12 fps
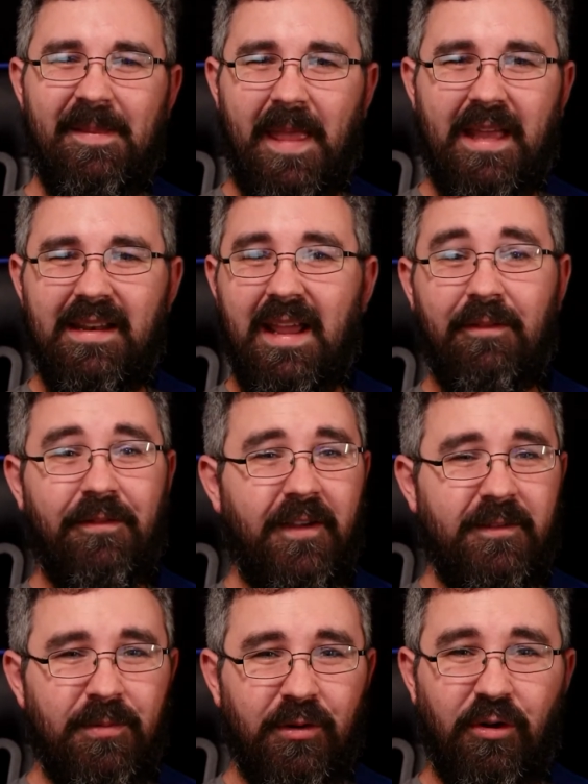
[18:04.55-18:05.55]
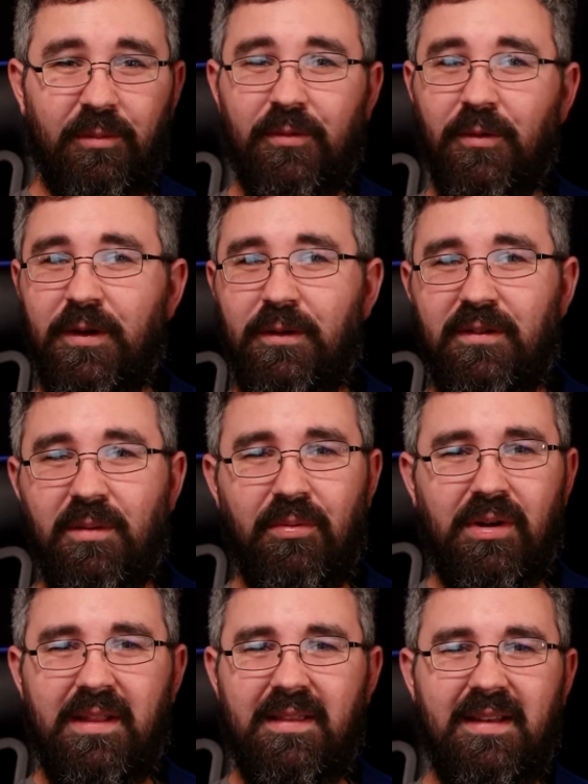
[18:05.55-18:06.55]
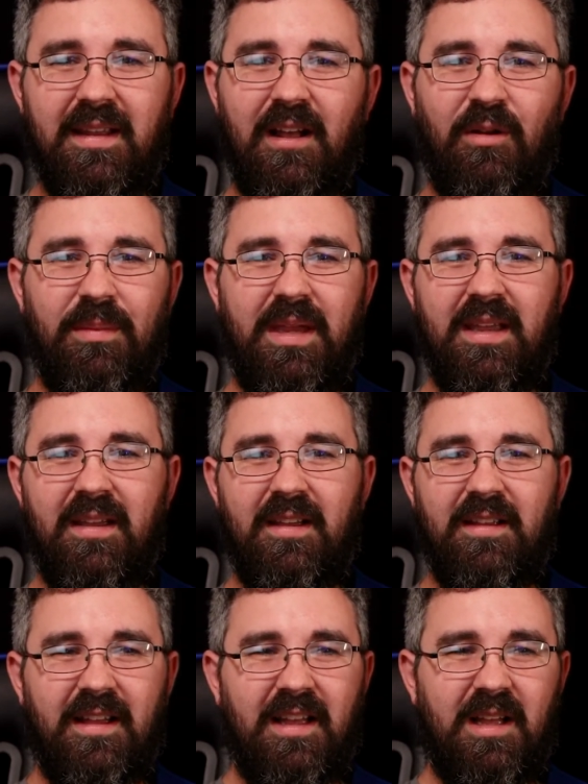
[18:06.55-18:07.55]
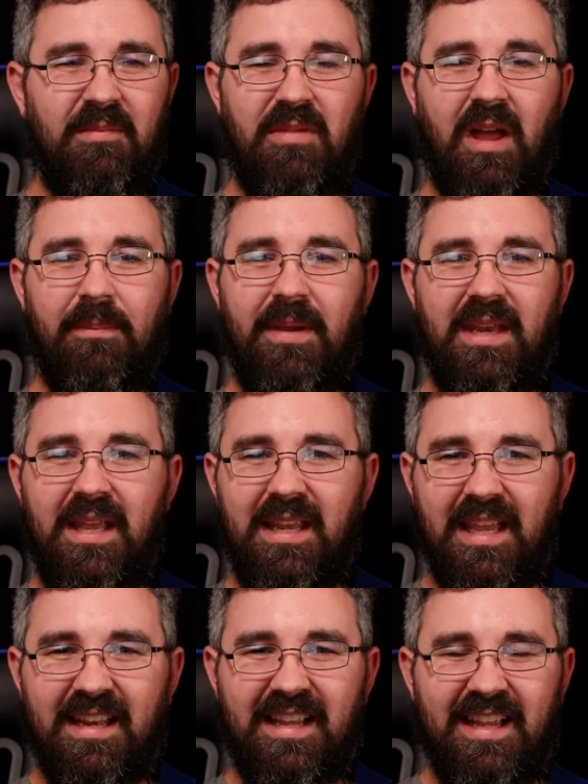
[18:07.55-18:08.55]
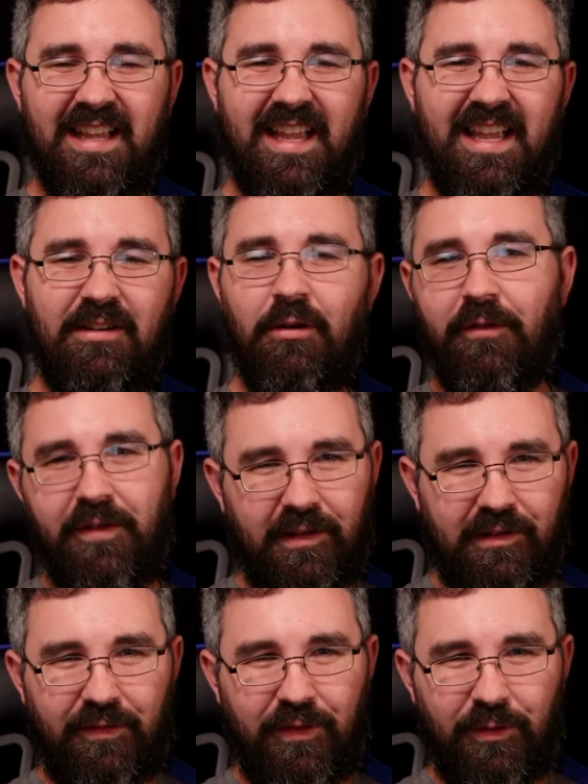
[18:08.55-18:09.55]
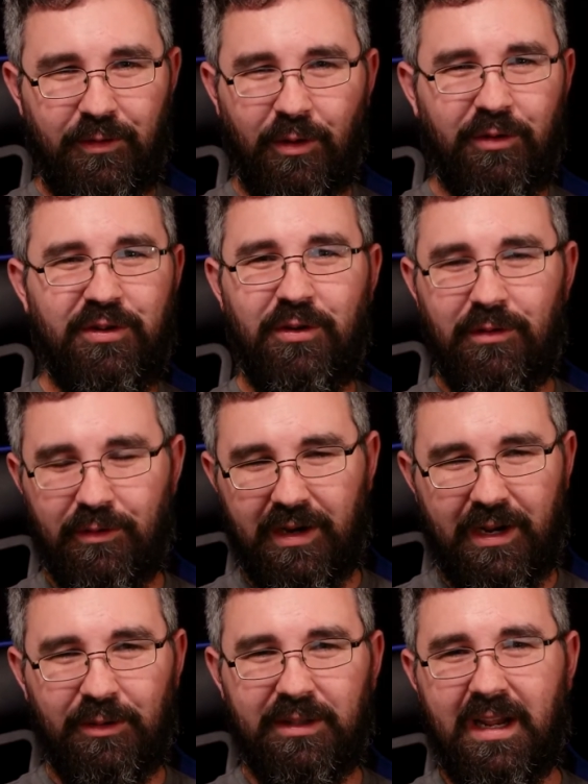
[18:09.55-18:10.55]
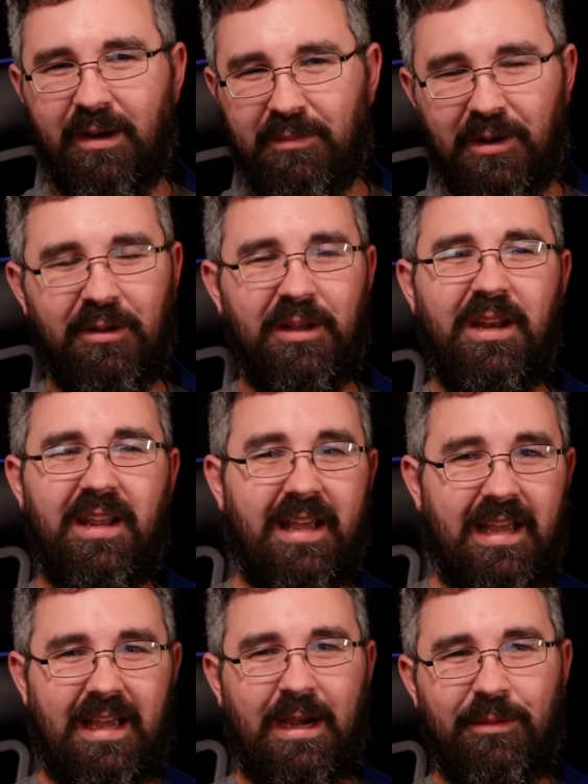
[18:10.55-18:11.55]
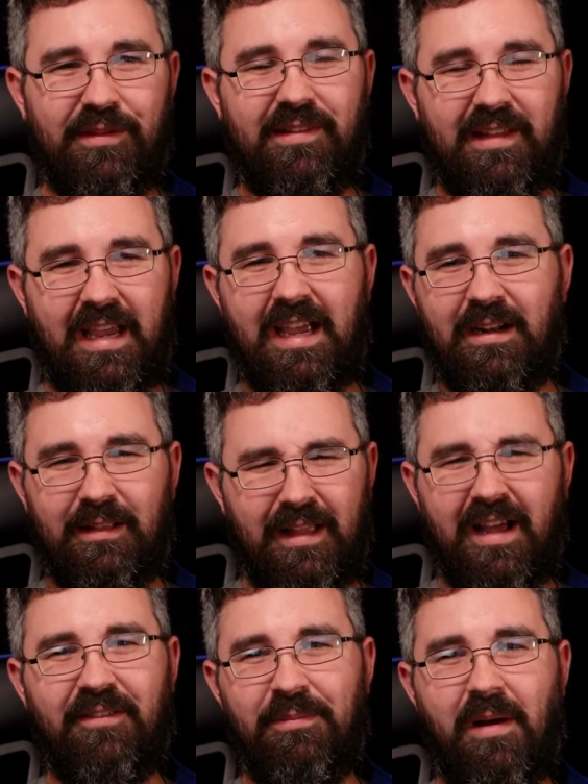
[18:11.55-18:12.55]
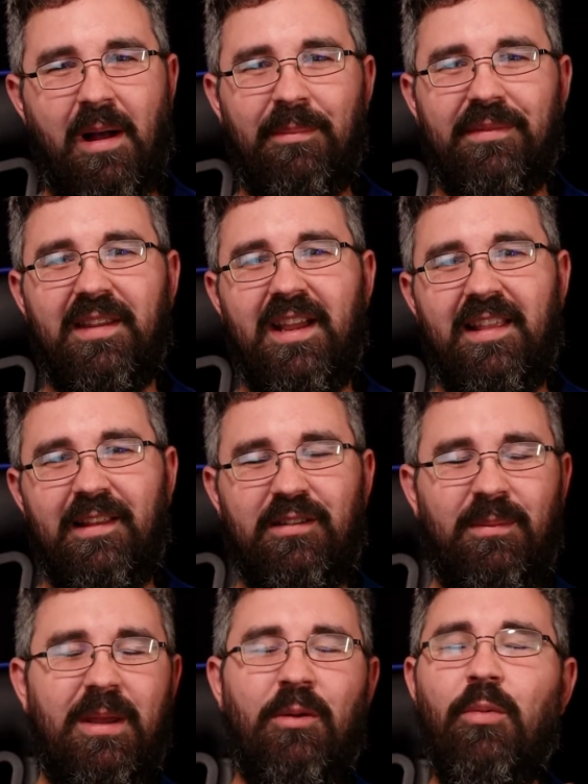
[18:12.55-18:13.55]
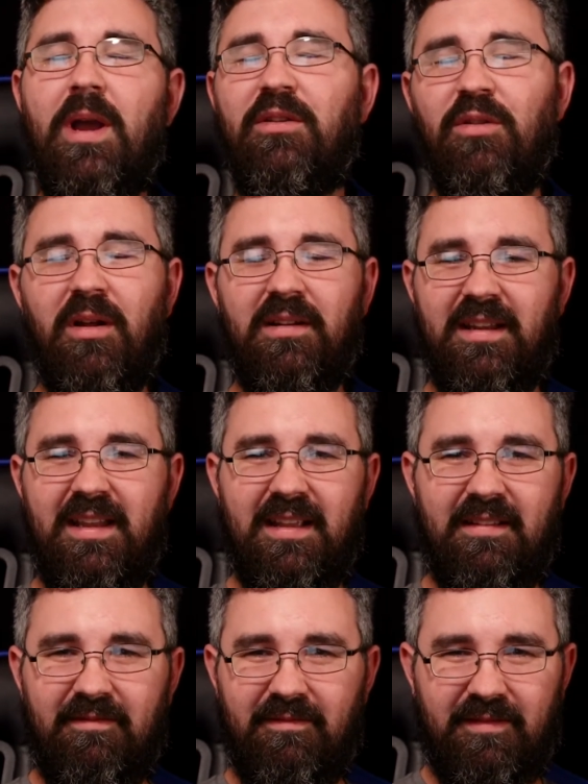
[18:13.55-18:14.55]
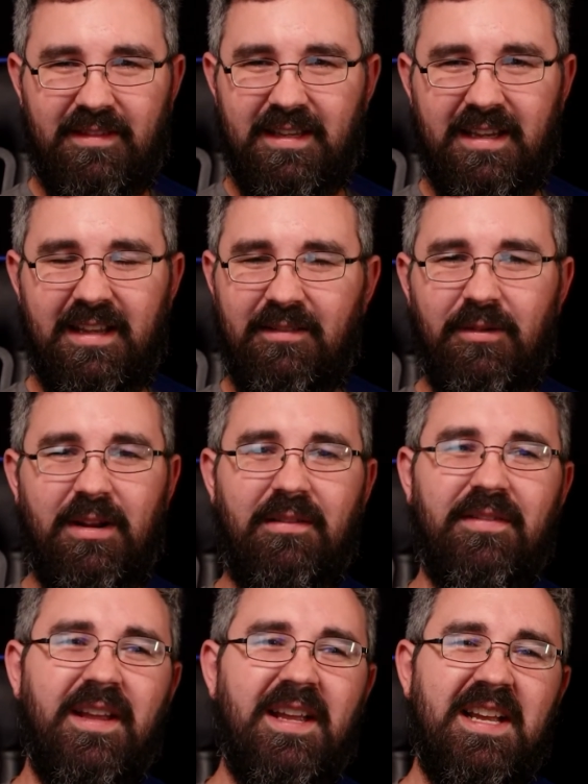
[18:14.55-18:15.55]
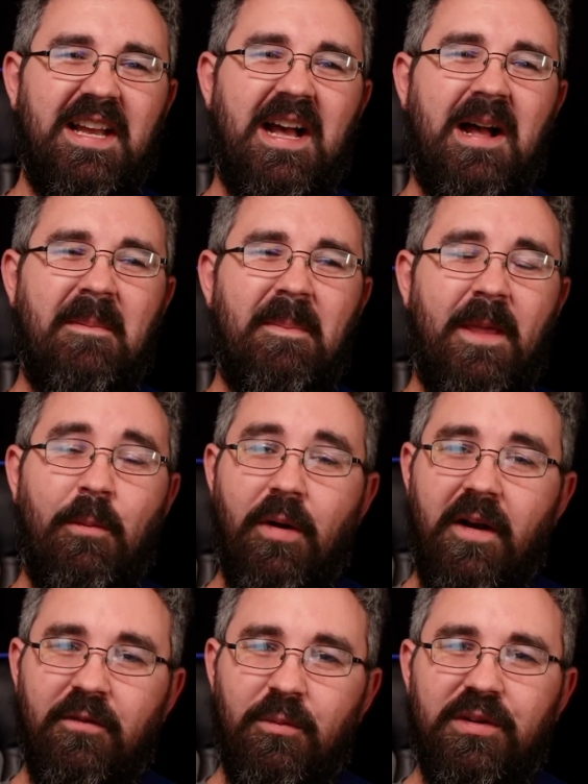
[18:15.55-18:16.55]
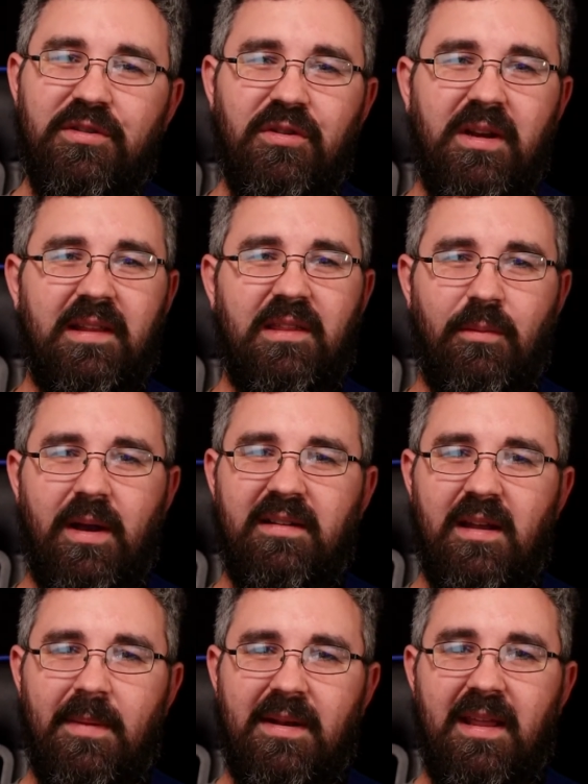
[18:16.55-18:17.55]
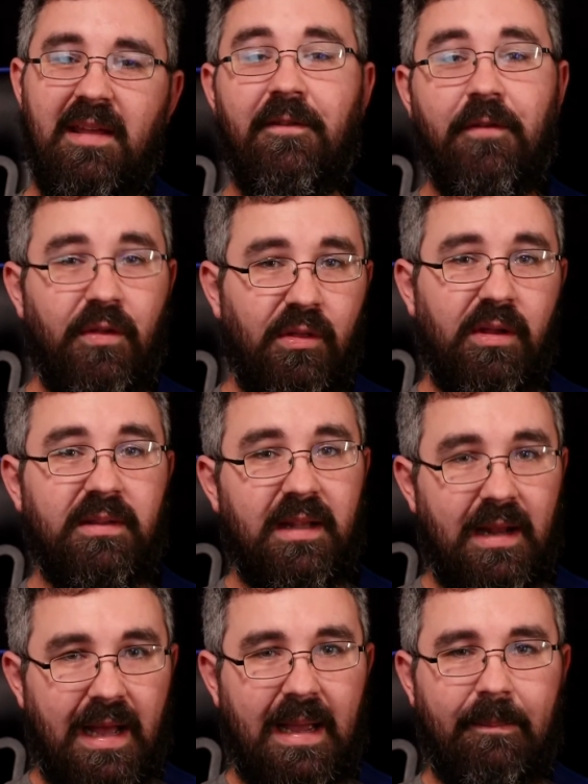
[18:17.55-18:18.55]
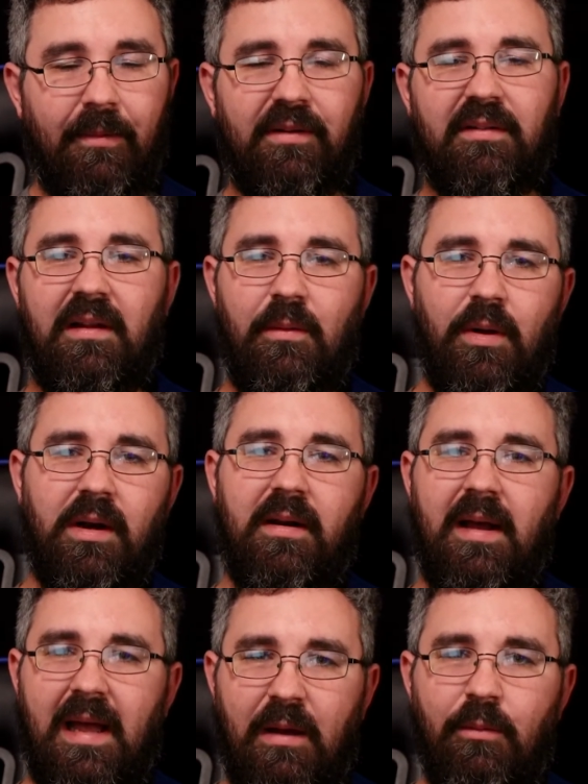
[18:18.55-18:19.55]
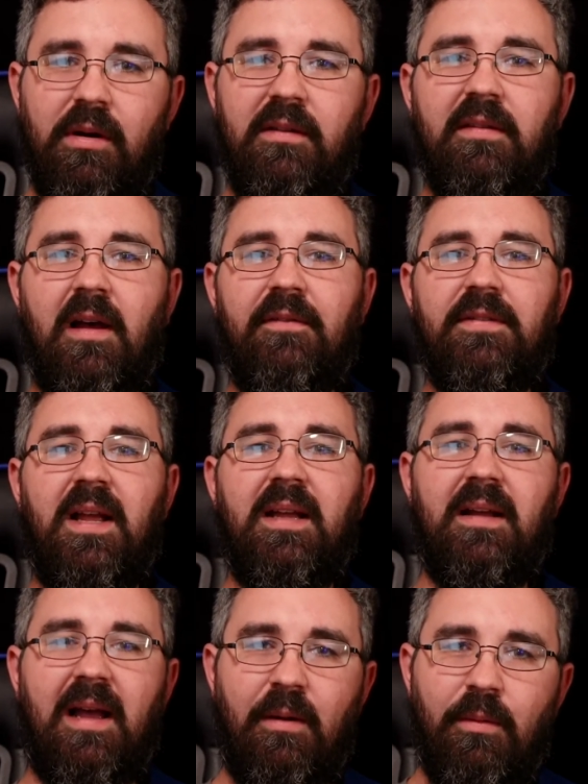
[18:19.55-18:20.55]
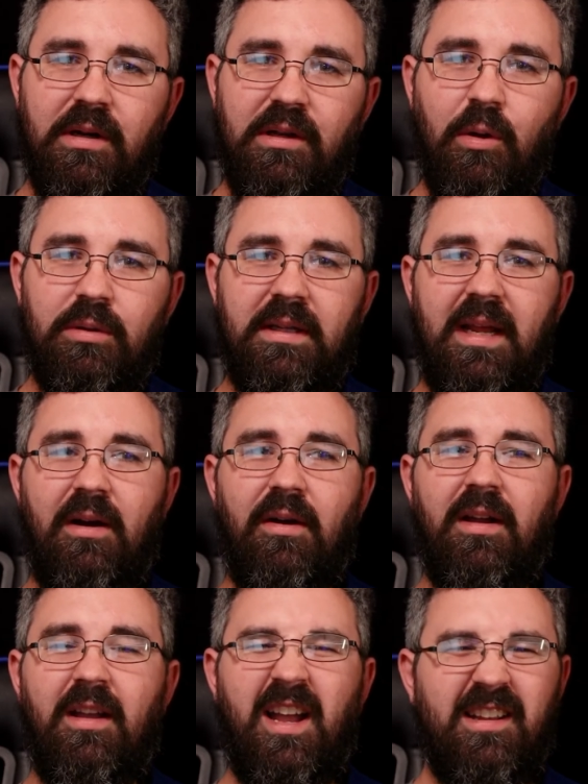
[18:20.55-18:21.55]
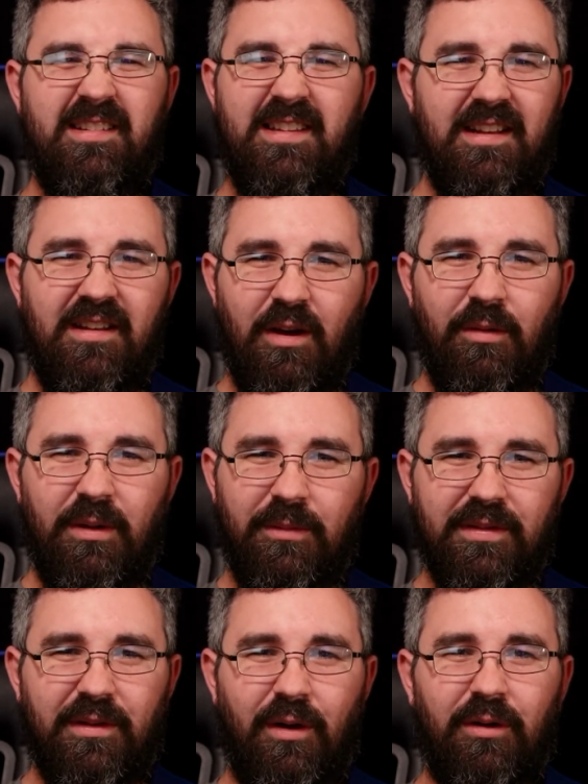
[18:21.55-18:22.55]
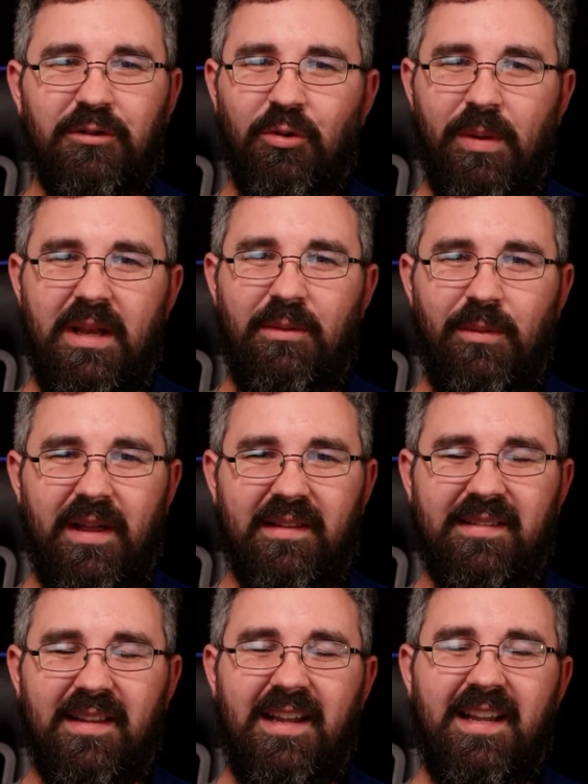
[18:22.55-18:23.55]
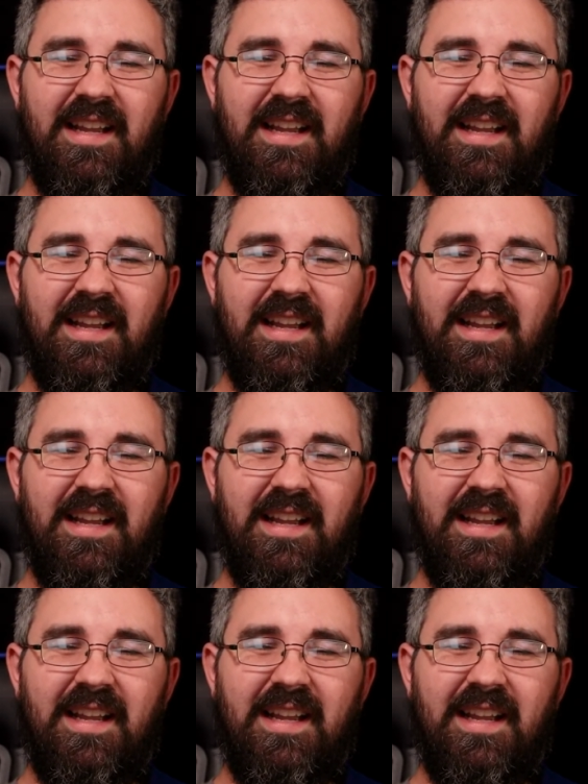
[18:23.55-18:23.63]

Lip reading: I didn't have Facebook groups or YouTube or anything to help me not be an idiot. And no offense if you don't shoot during golden hour, I'm not calling you an idiot. I had a lot of problems that took me way too long to get rid of. And one of them was shooting at the right time of day for the look that I personally wanted. I wanted soft light. I wanted golden hour. I just didn't know what it was called or when it was.